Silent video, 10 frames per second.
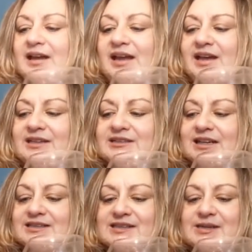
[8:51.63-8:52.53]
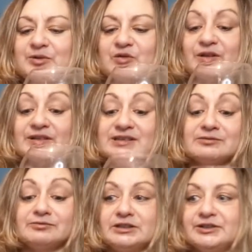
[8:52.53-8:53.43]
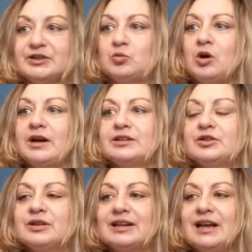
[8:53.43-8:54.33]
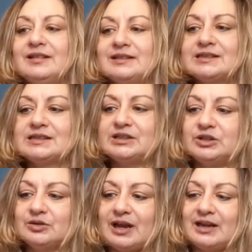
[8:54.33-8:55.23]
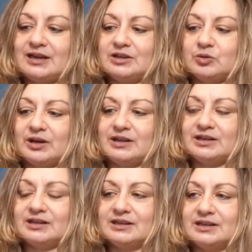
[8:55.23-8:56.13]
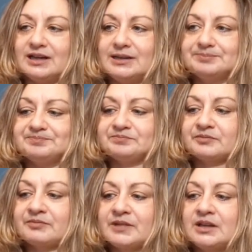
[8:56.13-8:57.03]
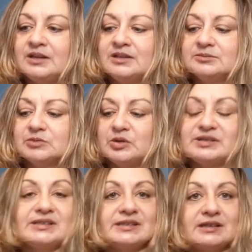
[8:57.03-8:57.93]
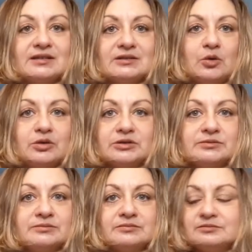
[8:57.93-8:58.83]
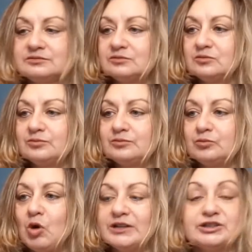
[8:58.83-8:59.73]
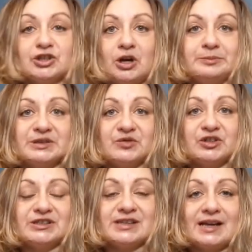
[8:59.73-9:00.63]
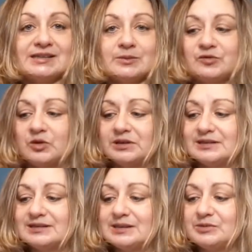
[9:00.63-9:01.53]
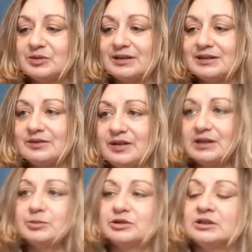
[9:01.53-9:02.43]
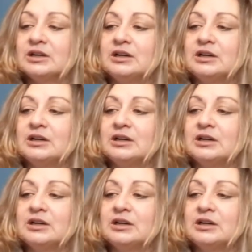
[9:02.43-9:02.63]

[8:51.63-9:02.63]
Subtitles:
And as I said before, I think it's a really good wine. You can get this in the UK anyway in most local wine shops. If you just ask them for it, it seems readily available.